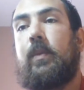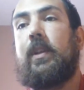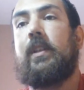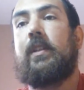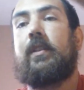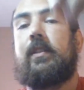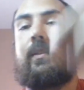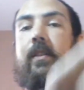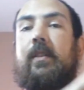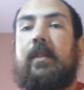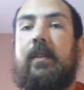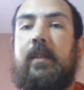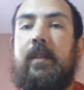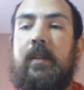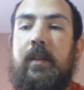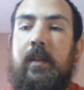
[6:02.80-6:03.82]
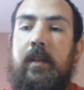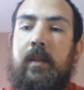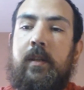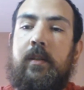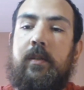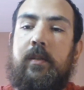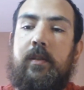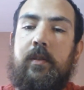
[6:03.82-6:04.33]
twists,
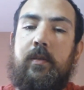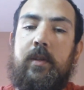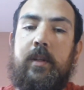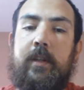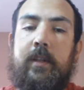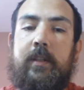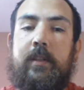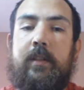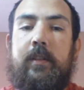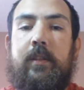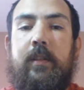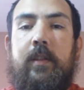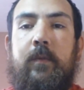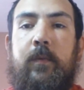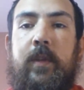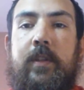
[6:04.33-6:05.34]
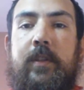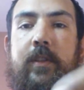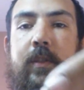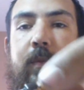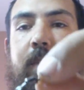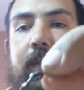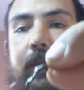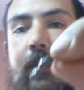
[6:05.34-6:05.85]
2 hooks, and 1
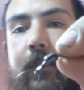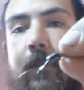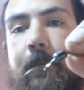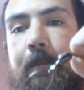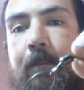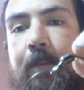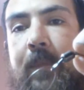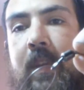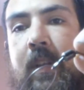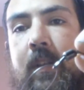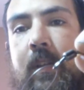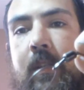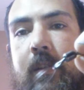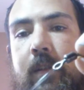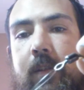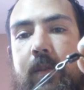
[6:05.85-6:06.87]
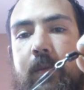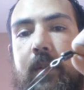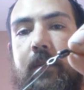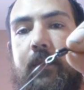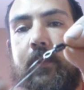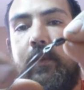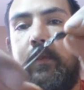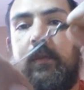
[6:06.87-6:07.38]
swivel.
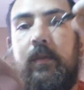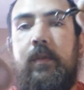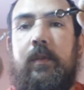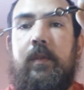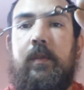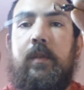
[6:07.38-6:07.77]
Swivel,